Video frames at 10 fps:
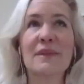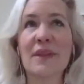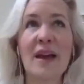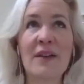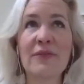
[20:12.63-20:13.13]

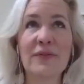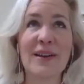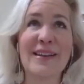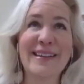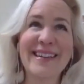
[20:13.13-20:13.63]
life
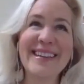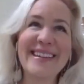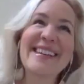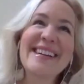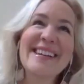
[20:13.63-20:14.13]

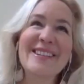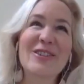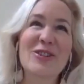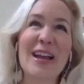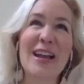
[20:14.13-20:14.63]

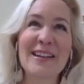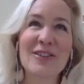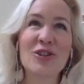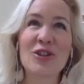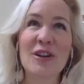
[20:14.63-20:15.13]

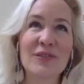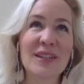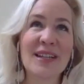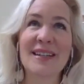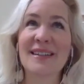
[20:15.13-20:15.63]
changed,
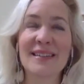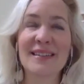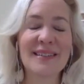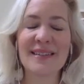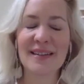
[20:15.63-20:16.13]
shifted,
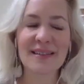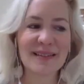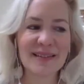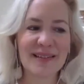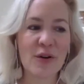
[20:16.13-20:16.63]

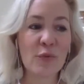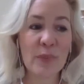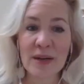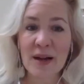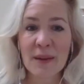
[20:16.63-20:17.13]

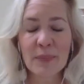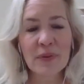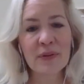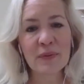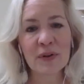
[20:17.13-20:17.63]
opened up
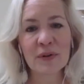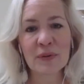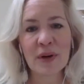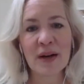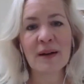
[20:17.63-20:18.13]

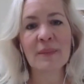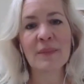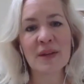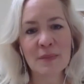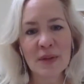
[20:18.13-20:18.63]
through
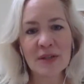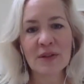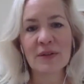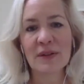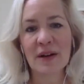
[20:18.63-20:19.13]
these
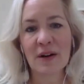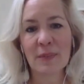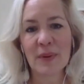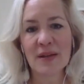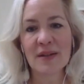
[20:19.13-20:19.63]
mystical
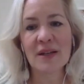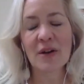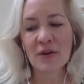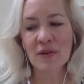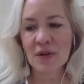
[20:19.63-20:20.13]
therapies. And
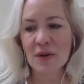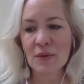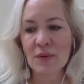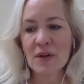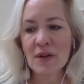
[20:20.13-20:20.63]

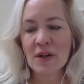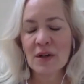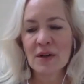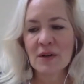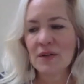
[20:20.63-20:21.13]
also,
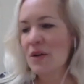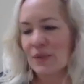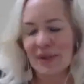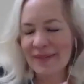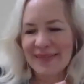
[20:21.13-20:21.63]

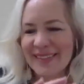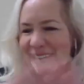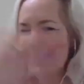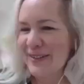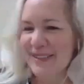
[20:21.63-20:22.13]
so
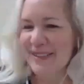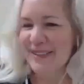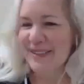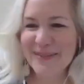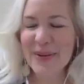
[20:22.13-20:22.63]

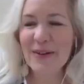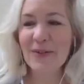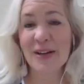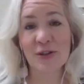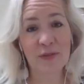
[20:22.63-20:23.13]
there's
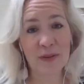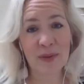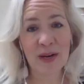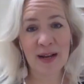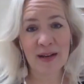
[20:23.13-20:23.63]
a big range
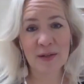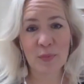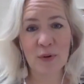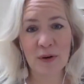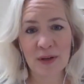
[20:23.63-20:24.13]
of them that I
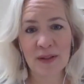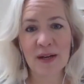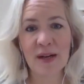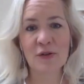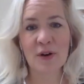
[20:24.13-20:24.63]
explored
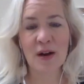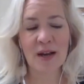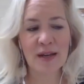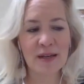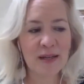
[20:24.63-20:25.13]
and that I
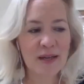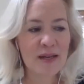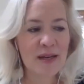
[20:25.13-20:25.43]
tried.